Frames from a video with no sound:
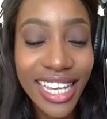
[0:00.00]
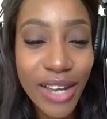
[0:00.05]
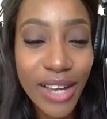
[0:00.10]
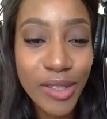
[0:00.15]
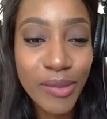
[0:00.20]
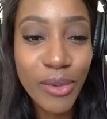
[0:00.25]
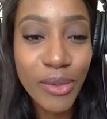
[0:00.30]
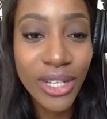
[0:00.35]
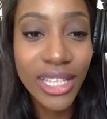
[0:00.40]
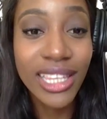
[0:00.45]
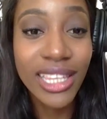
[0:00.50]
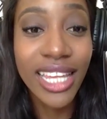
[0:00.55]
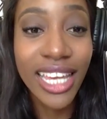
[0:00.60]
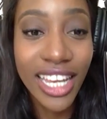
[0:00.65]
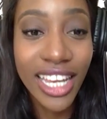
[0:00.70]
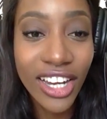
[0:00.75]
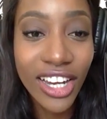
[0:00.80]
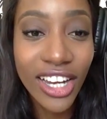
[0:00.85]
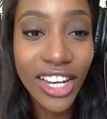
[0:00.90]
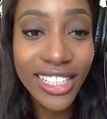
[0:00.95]
I was born in
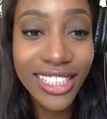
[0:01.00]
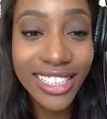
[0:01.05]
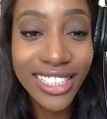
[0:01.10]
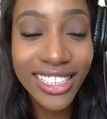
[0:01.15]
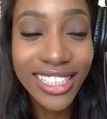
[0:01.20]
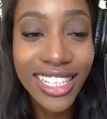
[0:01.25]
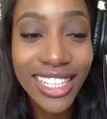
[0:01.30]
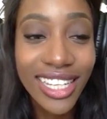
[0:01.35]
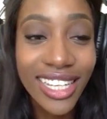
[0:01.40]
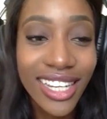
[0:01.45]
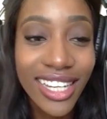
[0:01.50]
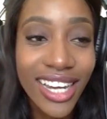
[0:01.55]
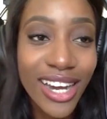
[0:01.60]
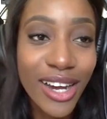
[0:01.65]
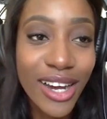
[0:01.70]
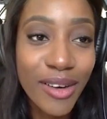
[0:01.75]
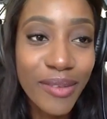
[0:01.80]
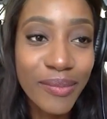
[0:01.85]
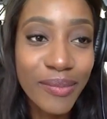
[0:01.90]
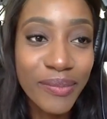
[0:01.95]
Lagos. Yeah.
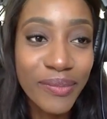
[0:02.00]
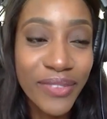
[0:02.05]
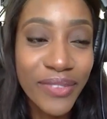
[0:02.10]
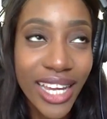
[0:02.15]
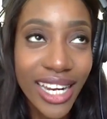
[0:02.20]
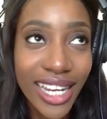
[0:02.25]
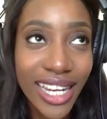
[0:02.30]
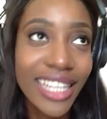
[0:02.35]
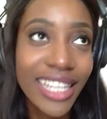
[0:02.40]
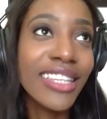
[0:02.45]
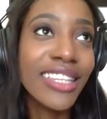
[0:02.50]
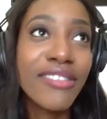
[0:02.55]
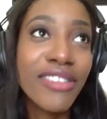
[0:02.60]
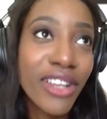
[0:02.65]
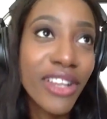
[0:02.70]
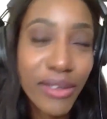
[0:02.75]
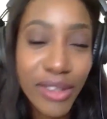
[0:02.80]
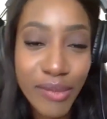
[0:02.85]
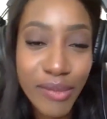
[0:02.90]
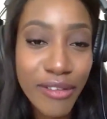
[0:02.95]
Um, and I lived
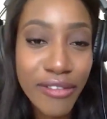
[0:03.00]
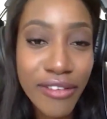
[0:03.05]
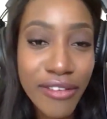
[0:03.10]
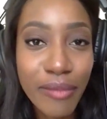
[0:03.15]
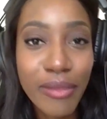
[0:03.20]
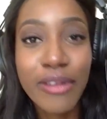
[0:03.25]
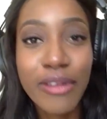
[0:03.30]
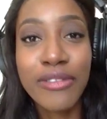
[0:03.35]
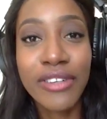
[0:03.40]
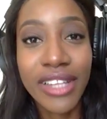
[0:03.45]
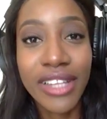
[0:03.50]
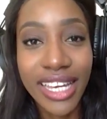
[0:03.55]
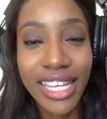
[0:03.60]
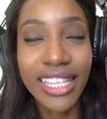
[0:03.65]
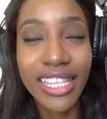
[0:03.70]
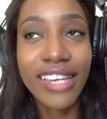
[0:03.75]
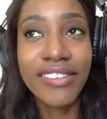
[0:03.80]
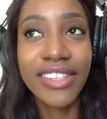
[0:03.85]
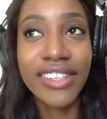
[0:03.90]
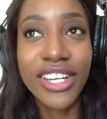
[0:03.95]
there with my family for like
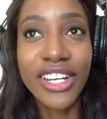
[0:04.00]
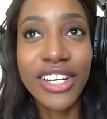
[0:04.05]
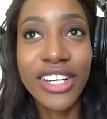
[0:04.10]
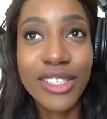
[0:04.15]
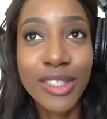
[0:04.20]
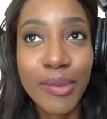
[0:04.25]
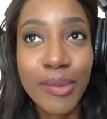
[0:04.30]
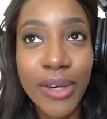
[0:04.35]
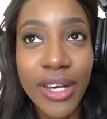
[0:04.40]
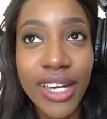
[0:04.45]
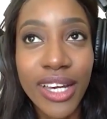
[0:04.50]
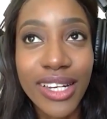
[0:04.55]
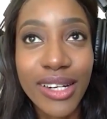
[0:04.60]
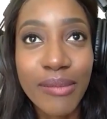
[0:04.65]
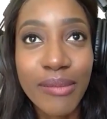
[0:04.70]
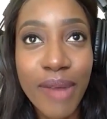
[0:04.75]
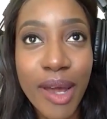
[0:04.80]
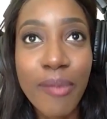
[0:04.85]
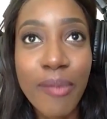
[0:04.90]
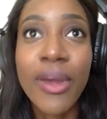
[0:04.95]
11 years, but
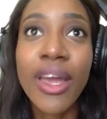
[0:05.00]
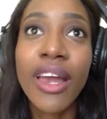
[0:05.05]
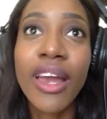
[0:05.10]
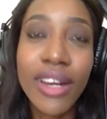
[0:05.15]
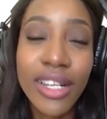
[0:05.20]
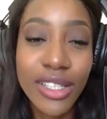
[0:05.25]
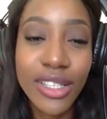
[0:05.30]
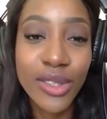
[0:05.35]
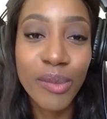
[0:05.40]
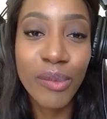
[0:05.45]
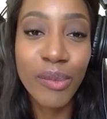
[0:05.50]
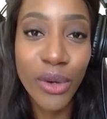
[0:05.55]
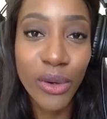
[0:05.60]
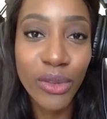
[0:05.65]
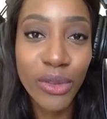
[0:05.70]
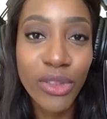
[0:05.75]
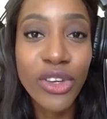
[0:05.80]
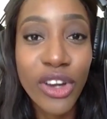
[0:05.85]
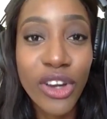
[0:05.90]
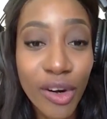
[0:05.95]
my parents are
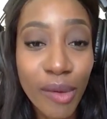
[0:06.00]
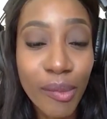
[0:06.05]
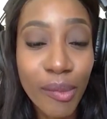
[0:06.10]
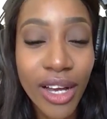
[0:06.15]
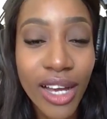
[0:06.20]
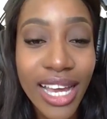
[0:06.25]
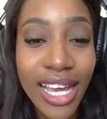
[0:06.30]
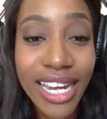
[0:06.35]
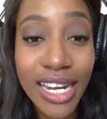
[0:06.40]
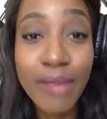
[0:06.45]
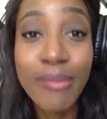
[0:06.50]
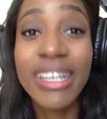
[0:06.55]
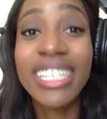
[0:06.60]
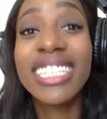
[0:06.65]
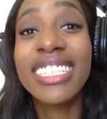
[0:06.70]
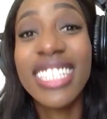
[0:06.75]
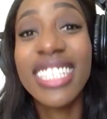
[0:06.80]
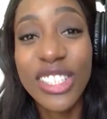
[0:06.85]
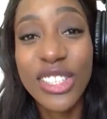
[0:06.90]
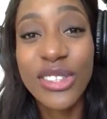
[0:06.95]
both Yoruba and then my
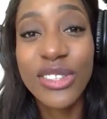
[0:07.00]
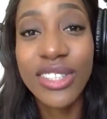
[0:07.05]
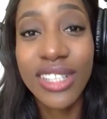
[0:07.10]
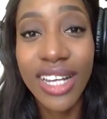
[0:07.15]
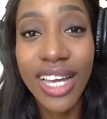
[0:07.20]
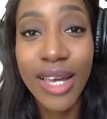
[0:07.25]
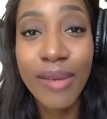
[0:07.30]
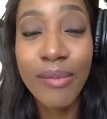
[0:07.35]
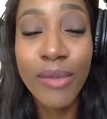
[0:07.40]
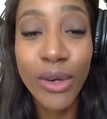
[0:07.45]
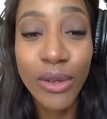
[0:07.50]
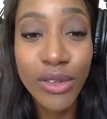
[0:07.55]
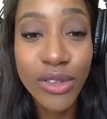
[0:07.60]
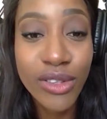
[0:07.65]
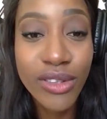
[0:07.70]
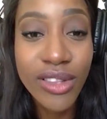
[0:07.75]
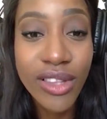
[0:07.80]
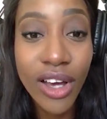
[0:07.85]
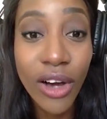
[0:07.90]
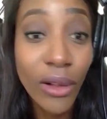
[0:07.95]
sisters and I both,
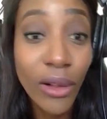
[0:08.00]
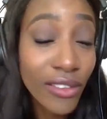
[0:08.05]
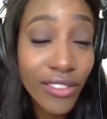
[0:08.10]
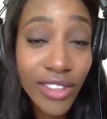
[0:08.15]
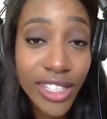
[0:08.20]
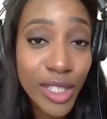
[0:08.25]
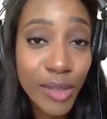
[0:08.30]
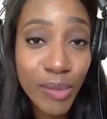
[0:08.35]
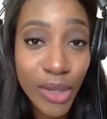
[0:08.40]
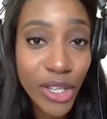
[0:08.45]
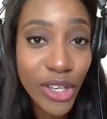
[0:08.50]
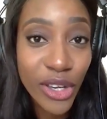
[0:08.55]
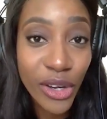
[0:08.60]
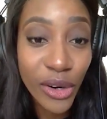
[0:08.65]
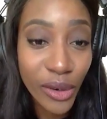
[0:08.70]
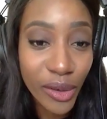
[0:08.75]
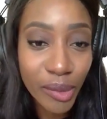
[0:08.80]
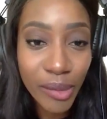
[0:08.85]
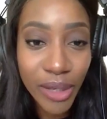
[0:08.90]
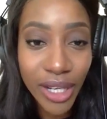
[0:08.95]
all of us speak
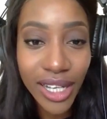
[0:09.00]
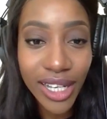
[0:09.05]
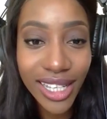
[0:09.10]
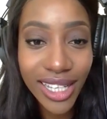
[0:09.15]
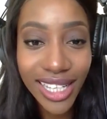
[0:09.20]
Yoruba.